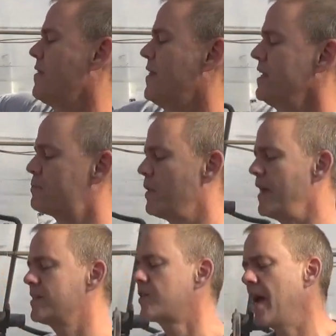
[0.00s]
These
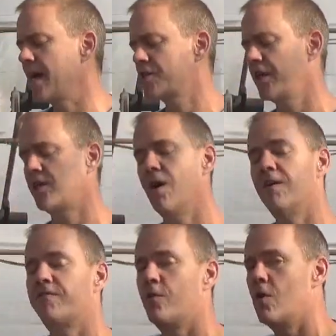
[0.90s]
plans actually
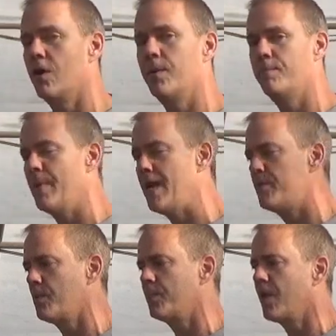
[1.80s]
call for
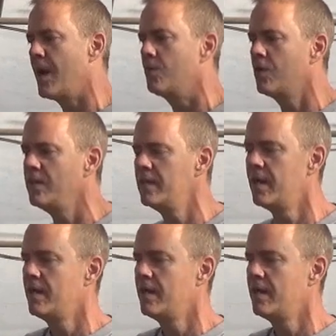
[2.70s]
maple plywood.